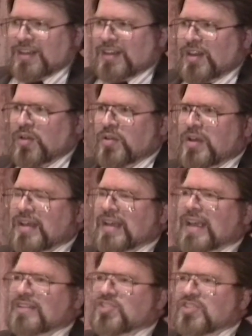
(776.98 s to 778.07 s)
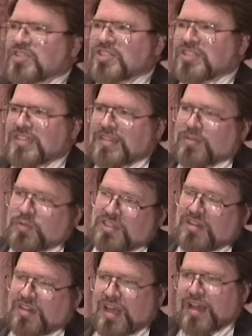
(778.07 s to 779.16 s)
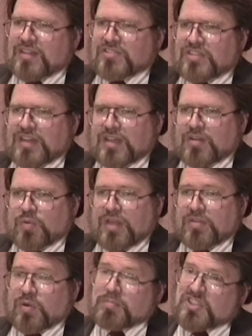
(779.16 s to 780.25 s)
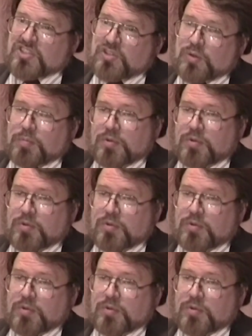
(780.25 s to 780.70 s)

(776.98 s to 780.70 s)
now, ANZUS uh, was an alliance that had a rather obscure